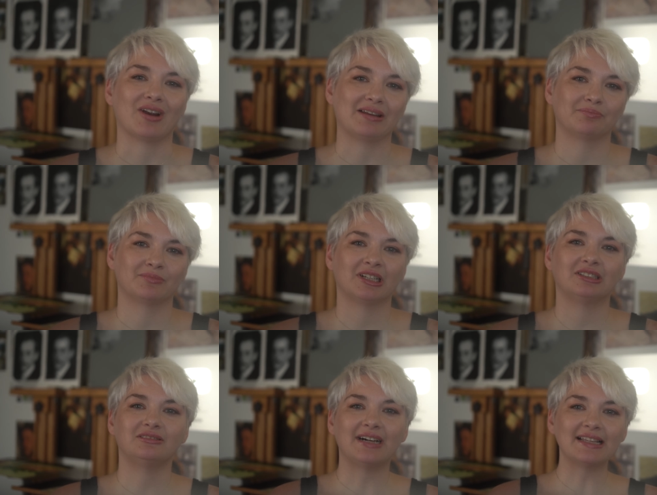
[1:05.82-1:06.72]
All right,
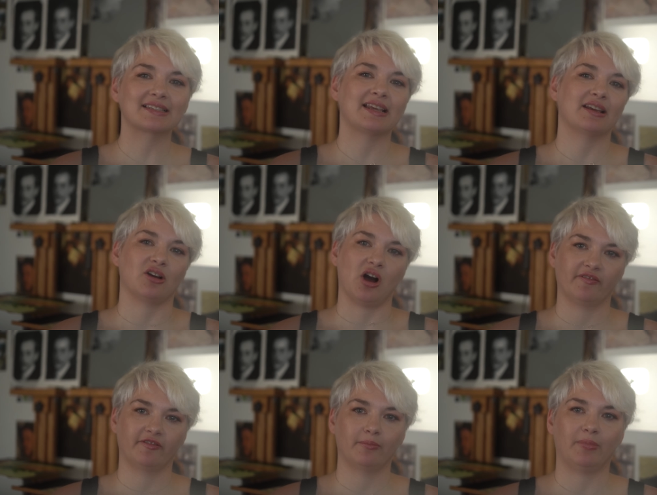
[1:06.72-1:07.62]
let's kick
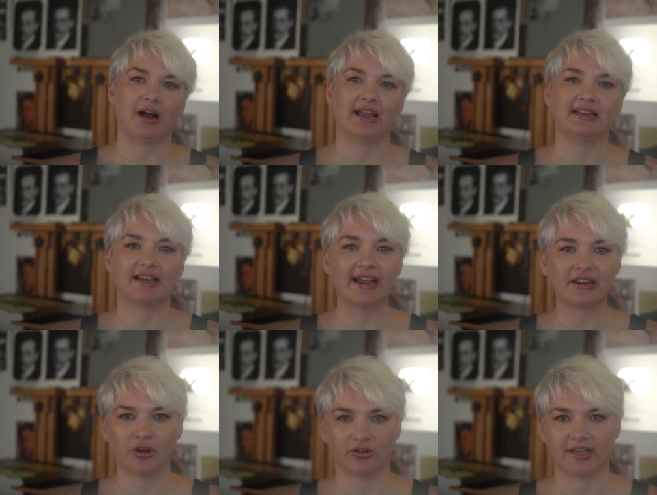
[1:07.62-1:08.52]
off by
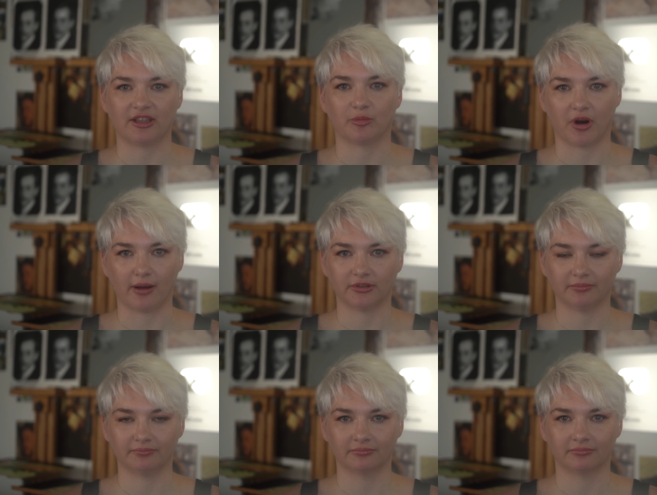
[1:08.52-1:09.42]
diagnosing the
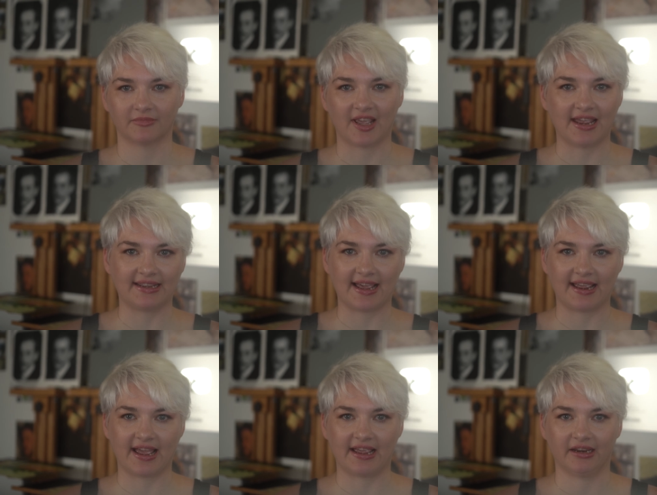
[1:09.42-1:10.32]
problem. A
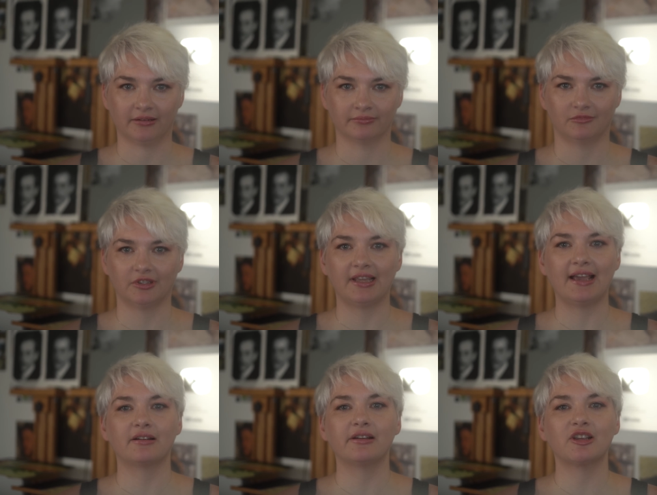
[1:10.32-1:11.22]
K A, what the
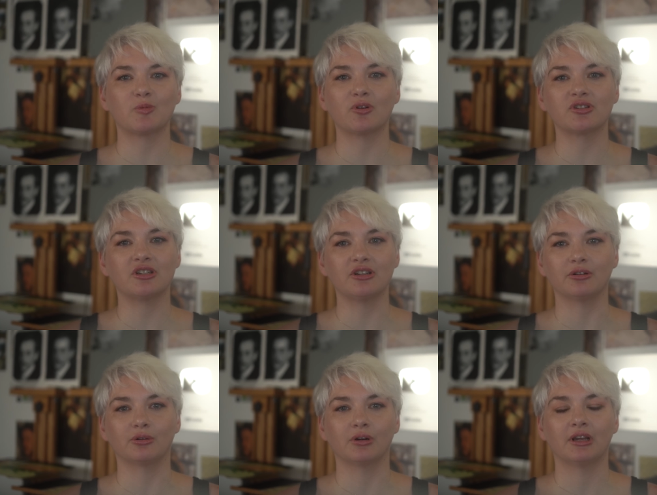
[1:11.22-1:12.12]
heck are you supposed to
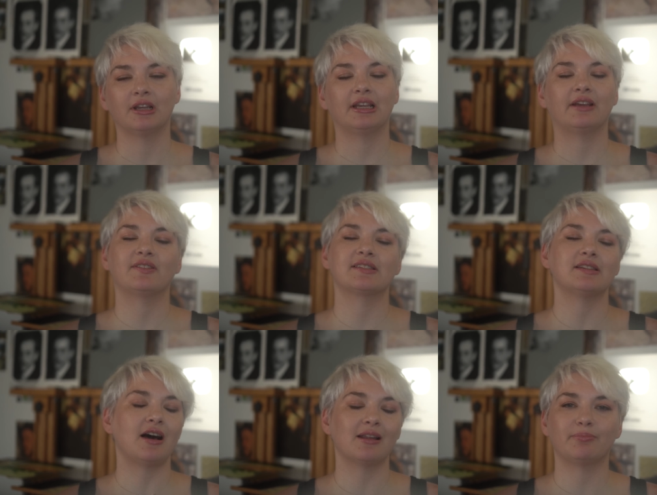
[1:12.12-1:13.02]
do if it's
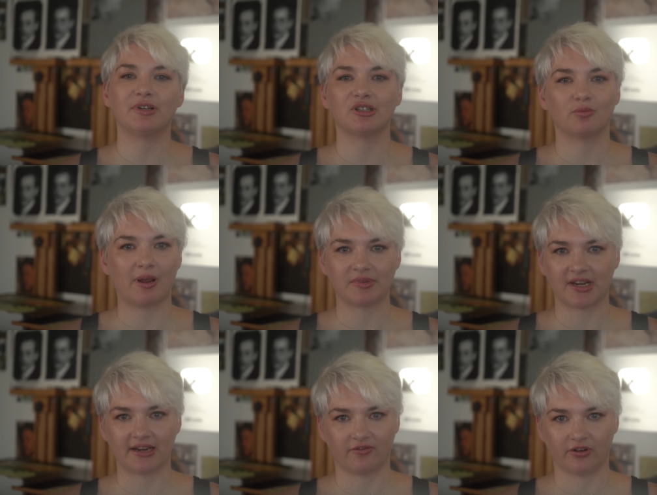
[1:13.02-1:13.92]
not build a
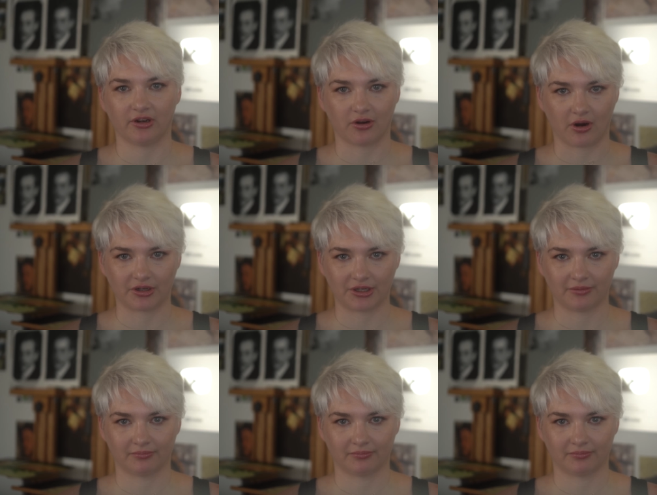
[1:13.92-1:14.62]
website for your art?